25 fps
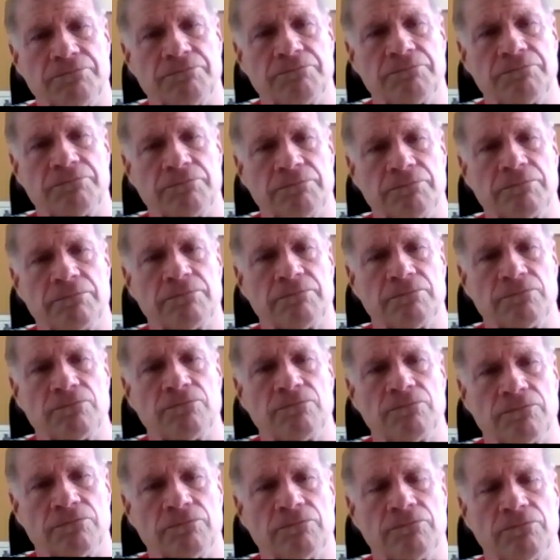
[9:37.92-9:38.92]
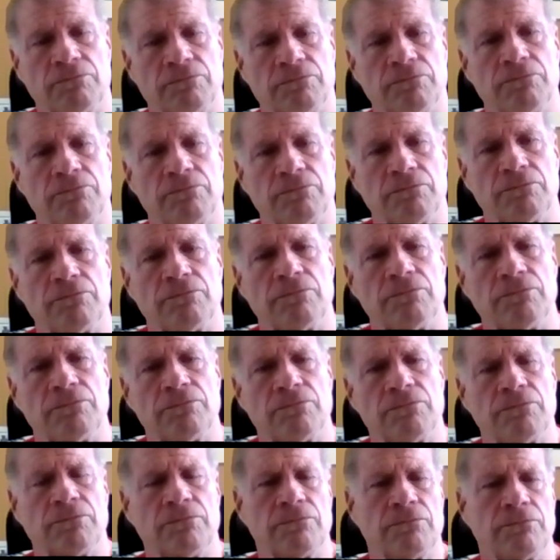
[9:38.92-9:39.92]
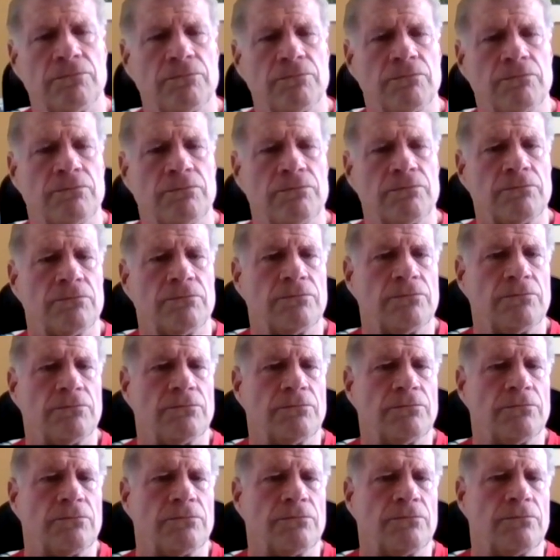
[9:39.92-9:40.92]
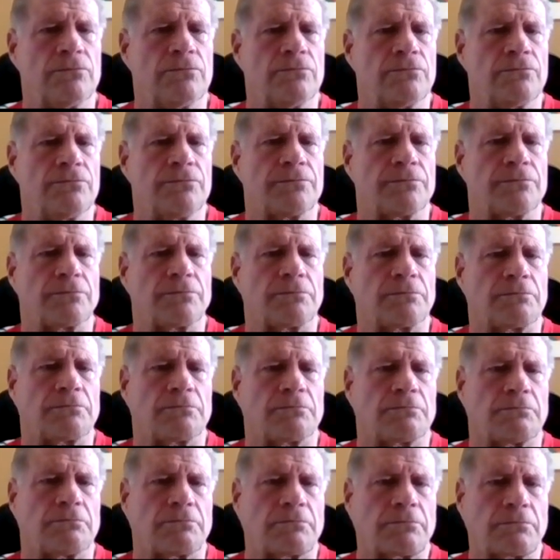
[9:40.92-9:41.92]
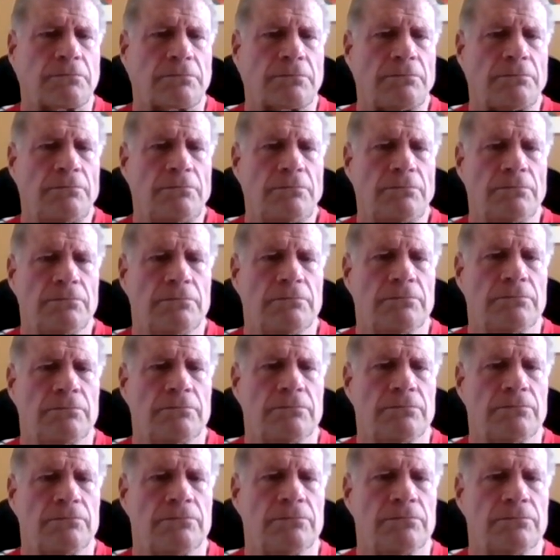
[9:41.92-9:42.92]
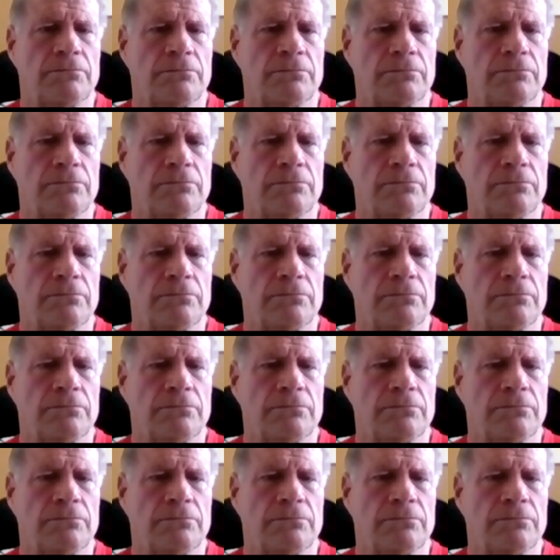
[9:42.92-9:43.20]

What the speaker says: (silent)